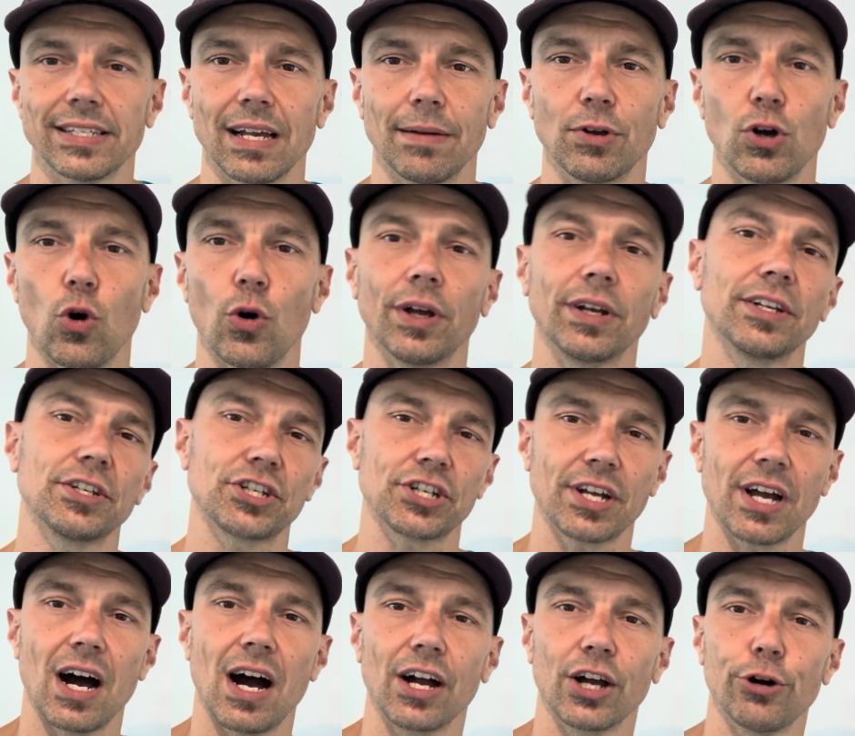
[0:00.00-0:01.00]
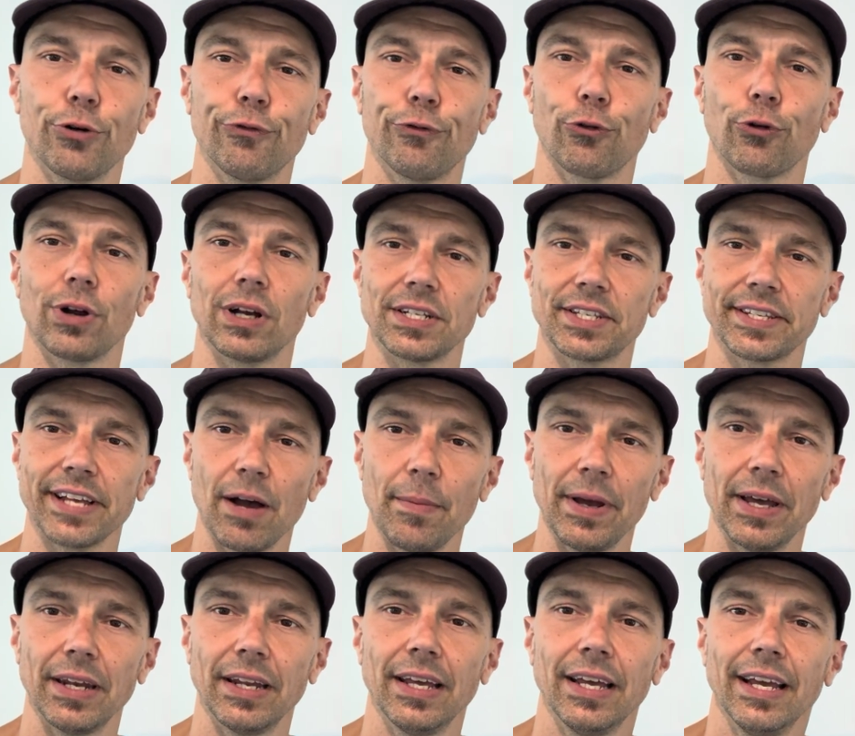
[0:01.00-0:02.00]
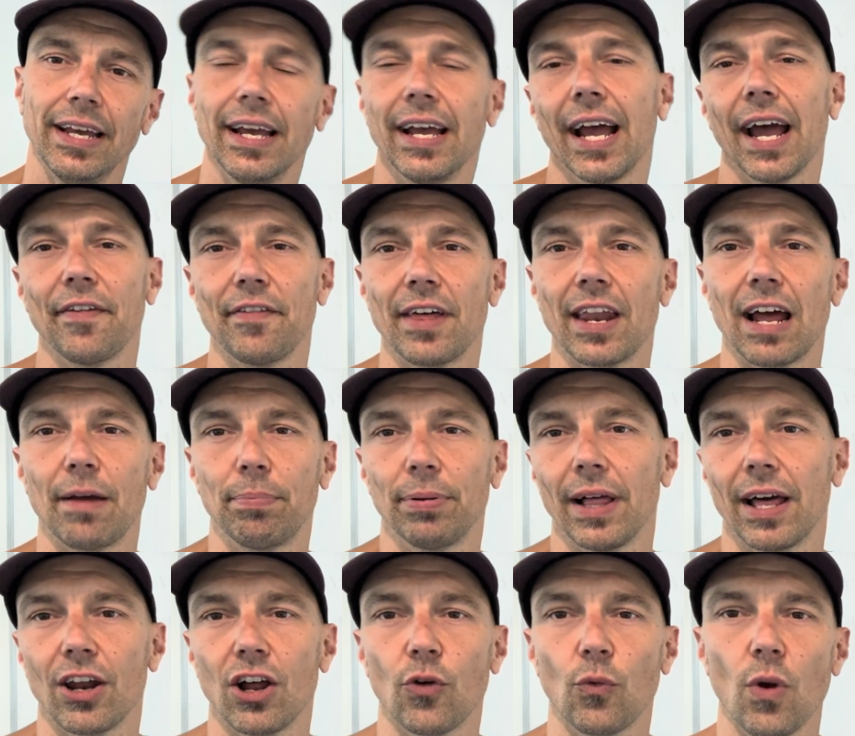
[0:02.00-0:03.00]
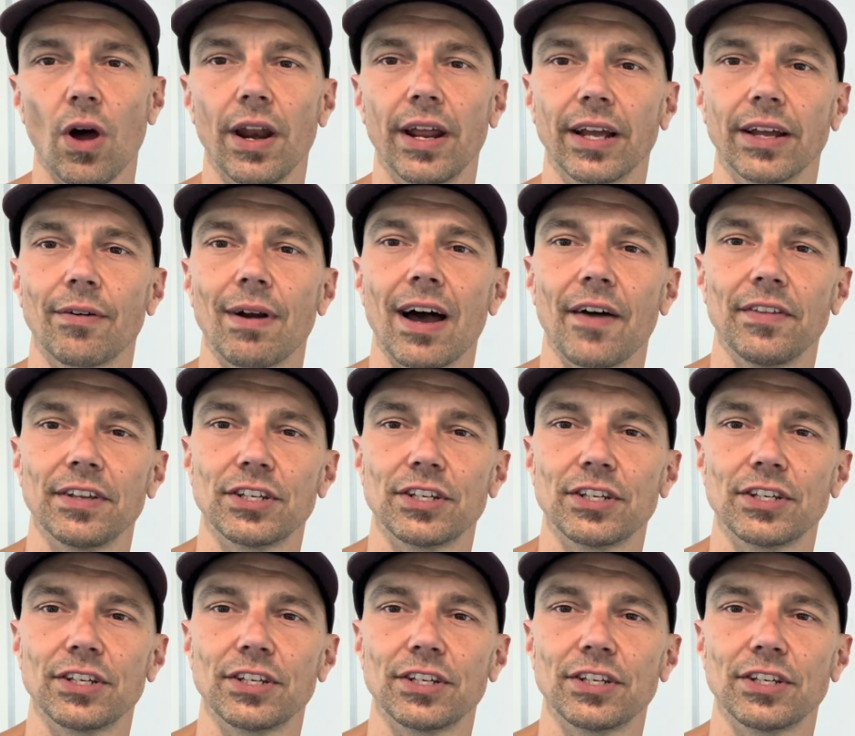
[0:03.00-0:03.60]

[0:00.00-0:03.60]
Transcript: I'm going to Chicago for a summit, and then I plan on running around